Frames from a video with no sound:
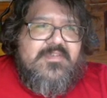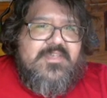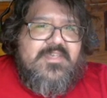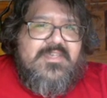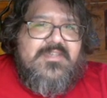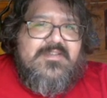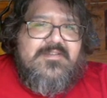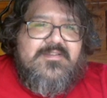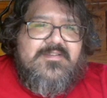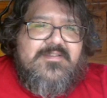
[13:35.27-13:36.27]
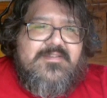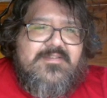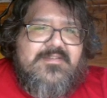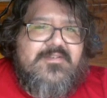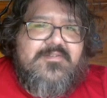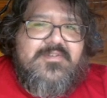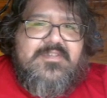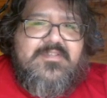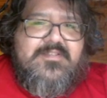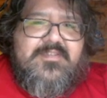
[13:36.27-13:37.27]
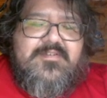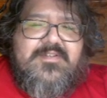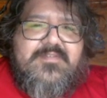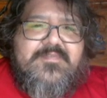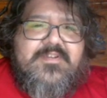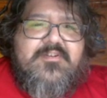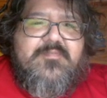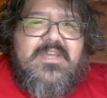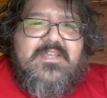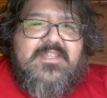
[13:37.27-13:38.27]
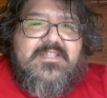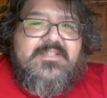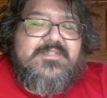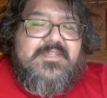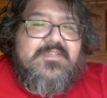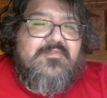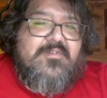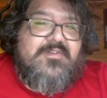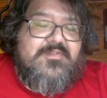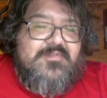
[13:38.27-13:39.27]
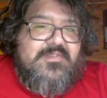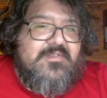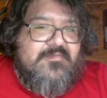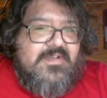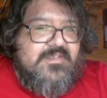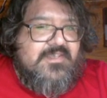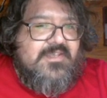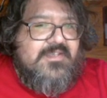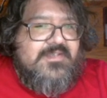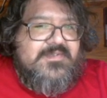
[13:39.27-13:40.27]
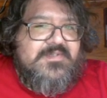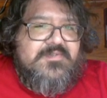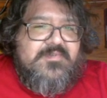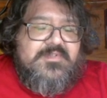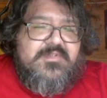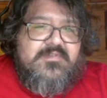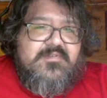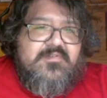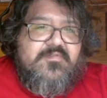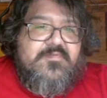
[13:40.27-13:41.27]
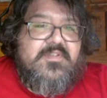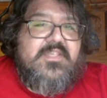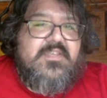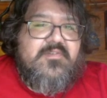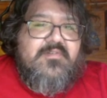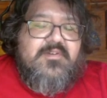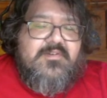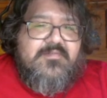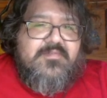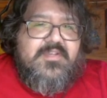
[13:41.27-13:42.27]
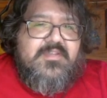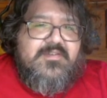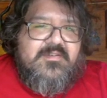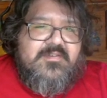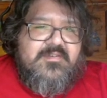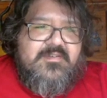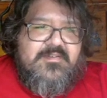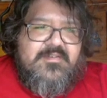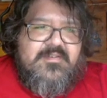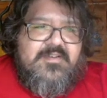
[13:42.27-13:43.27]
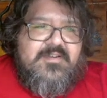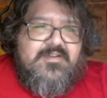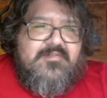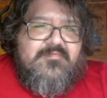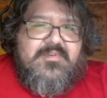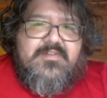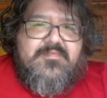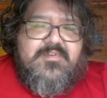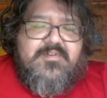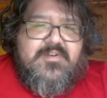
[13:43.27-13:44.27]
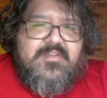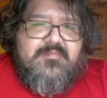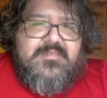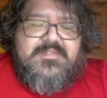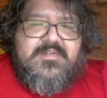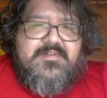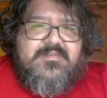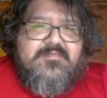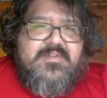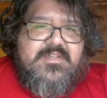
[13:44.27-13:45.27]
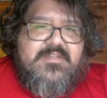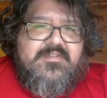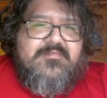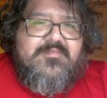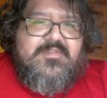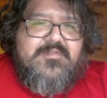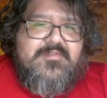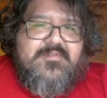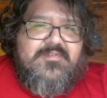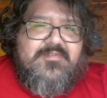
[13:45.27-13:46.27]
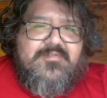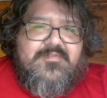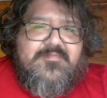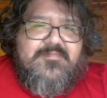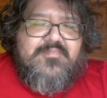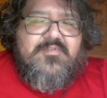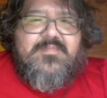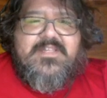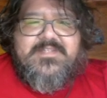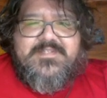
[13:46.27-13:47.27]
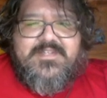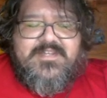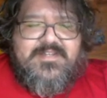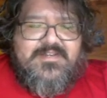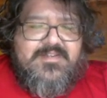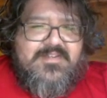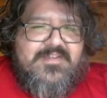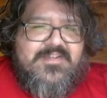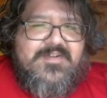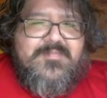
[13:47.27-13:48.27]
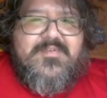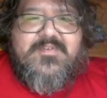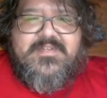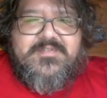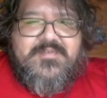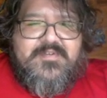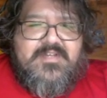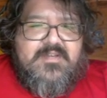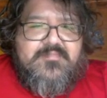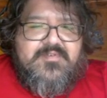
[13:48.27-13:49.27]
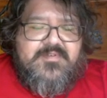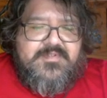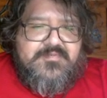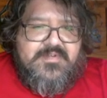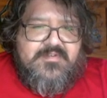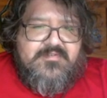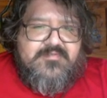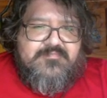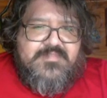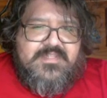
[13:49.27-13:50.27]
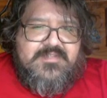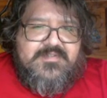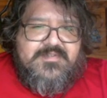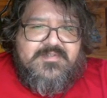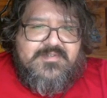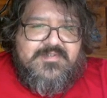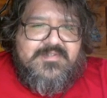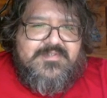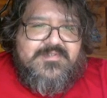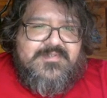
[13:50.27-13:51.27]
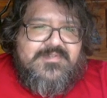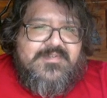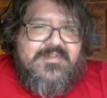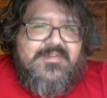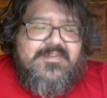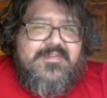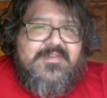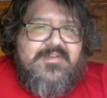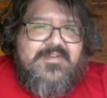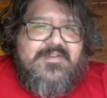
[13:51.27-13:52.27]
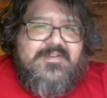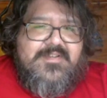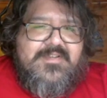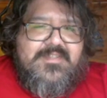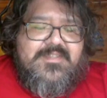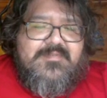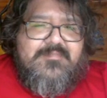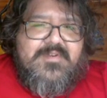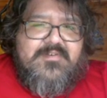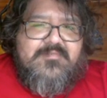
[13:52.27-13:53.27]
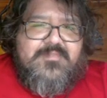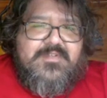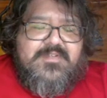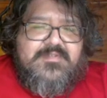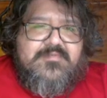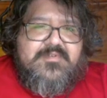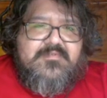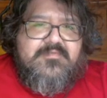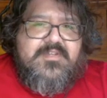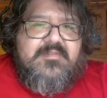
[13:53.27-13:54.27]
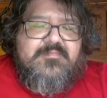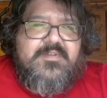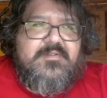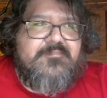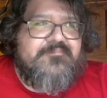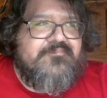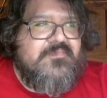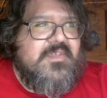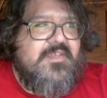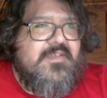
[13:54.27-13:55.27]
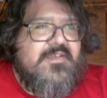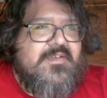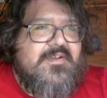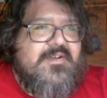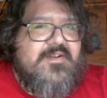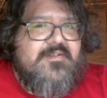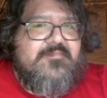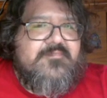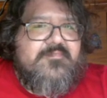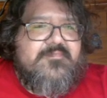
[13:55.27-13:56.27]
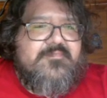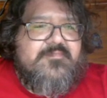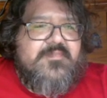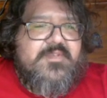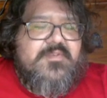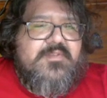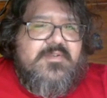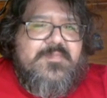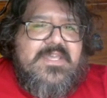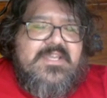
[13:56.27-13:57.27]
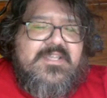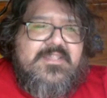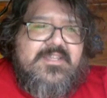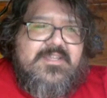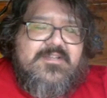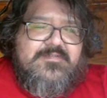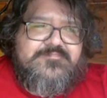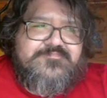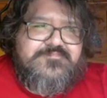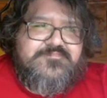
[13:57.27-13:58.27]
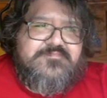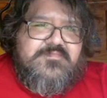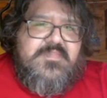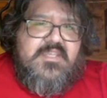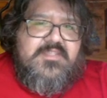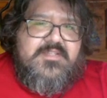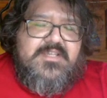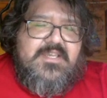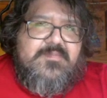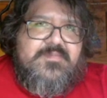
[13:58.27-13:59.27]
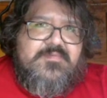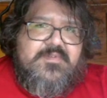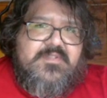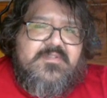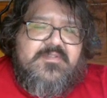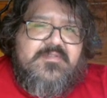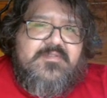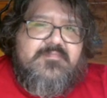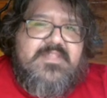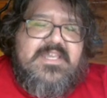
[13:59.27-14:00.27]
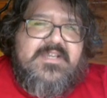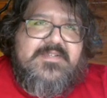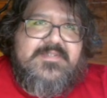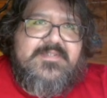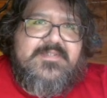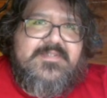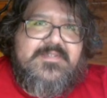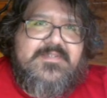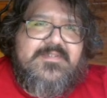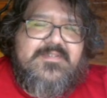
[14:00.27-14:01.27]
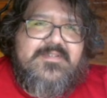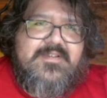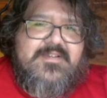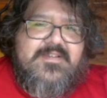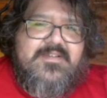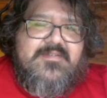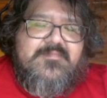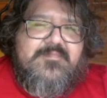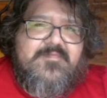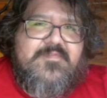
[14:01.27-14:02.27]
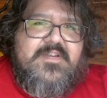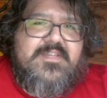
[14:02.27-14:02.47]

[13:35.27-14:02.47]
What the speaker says: And you could even go back, like let's say you are doing the right thing in the situation, or you feel like you are, right? Whatever your arguments are, right? Whether you're pro Palestine or pro Israel. I'm pro Israel, but that's just because I got my homie in Israel, right? But um, you look back at like the times when the blacks fought